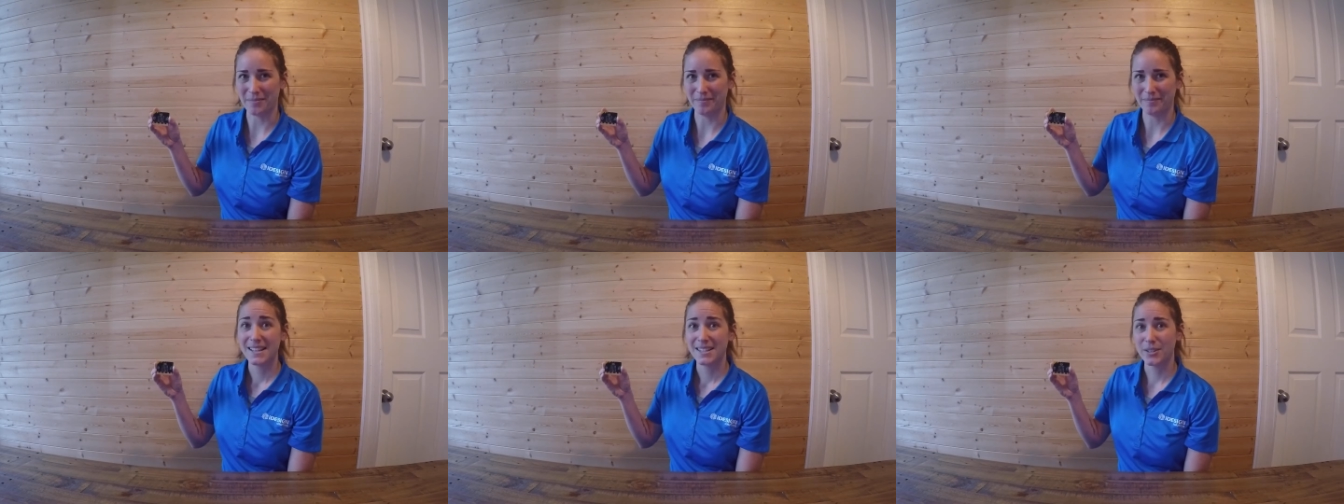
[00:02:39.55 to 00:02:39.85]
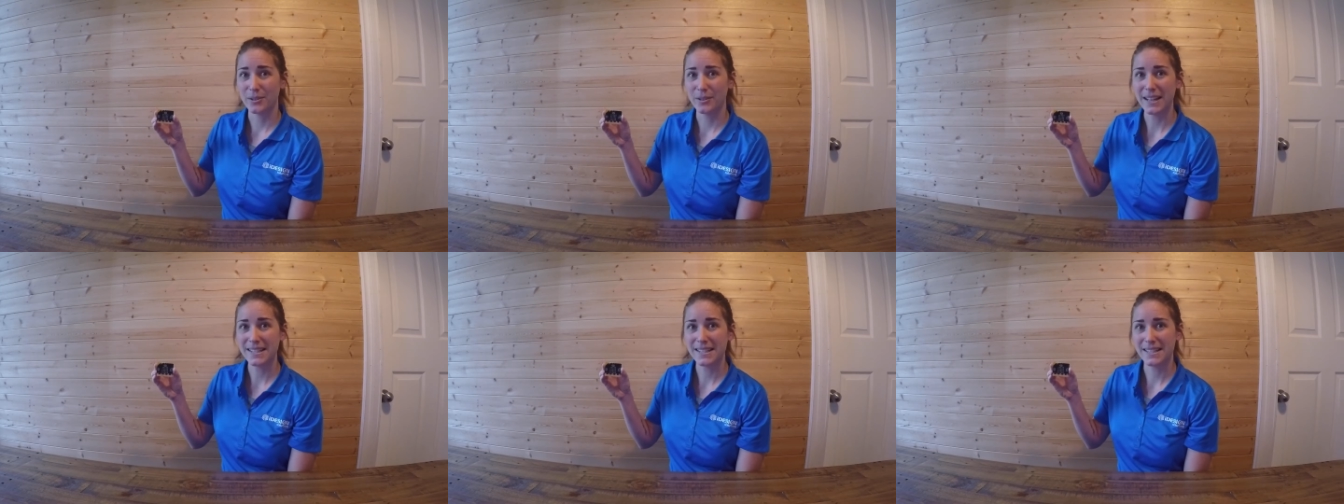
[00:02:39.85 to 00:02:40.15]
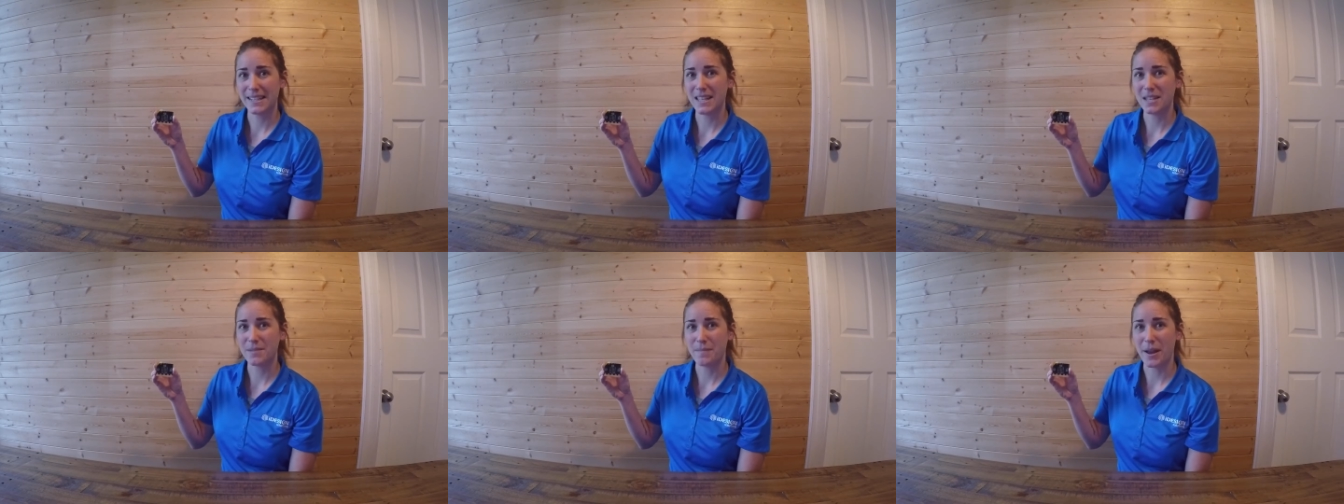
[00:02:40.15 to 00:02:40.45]
So let's
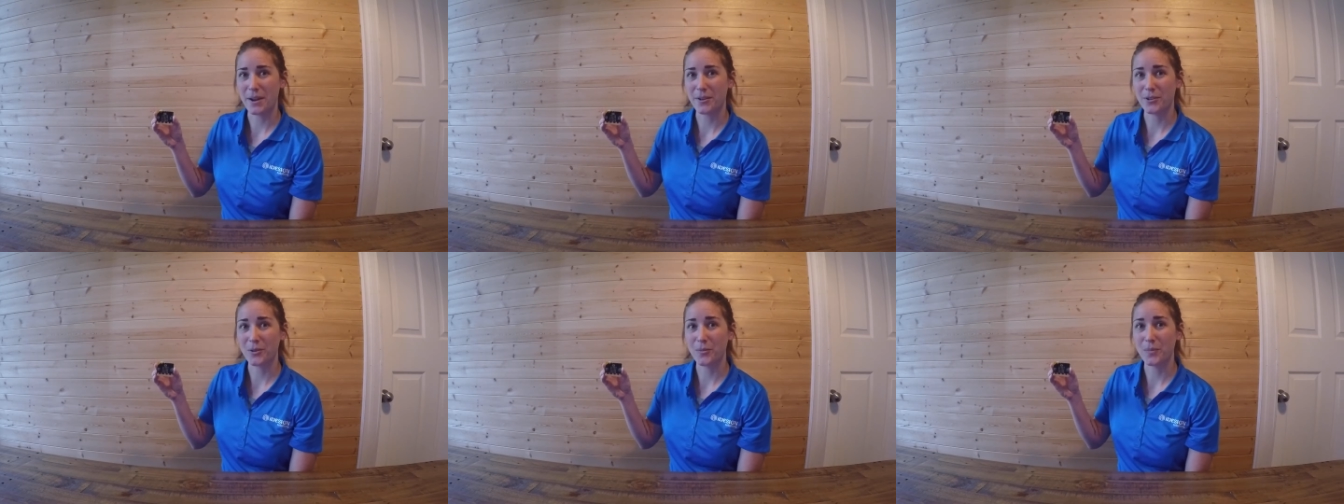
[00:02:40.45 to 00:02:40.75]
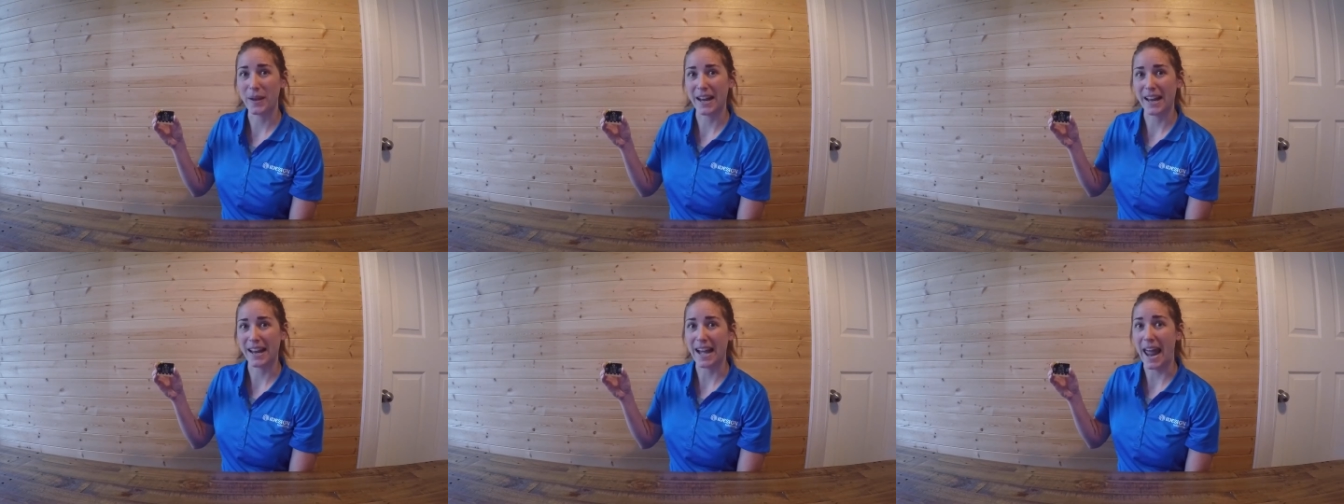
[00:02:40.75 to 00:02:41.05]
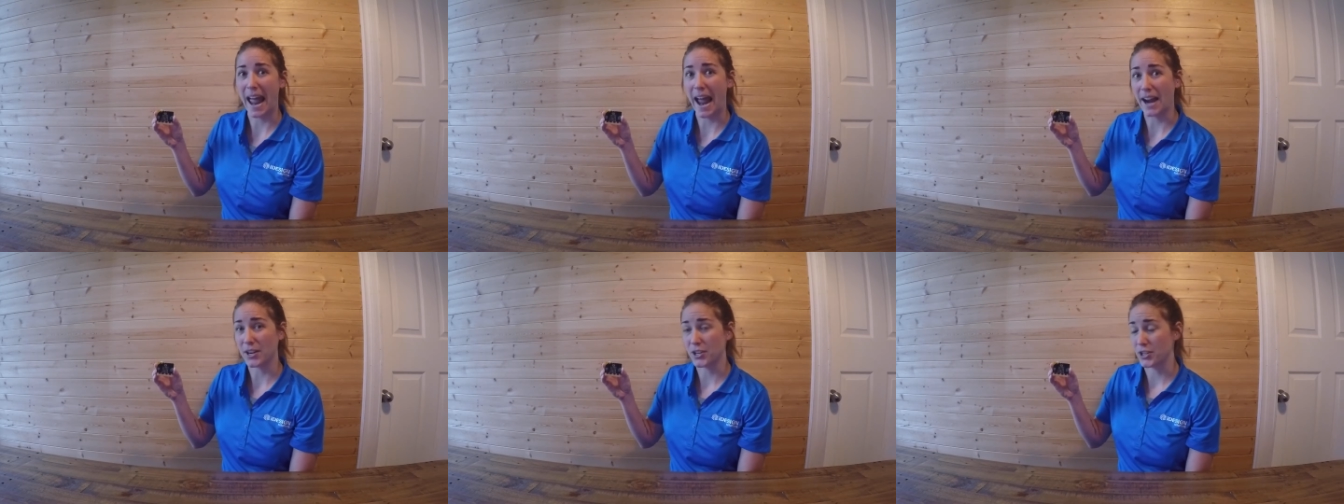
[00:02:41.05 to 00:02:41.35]
see the micro:bit in
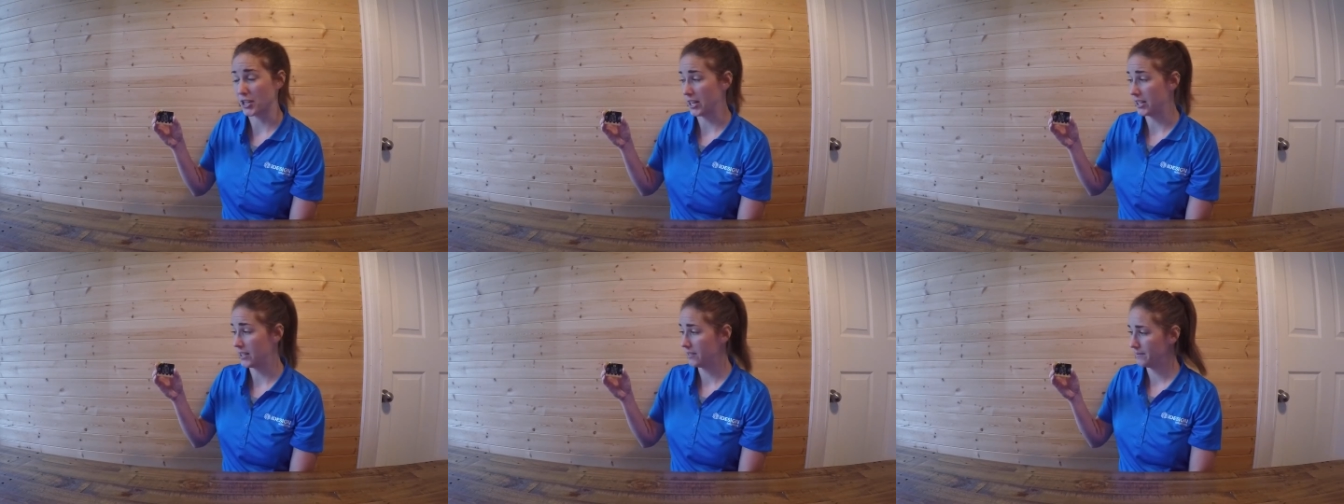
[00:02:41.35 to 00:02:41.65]
action.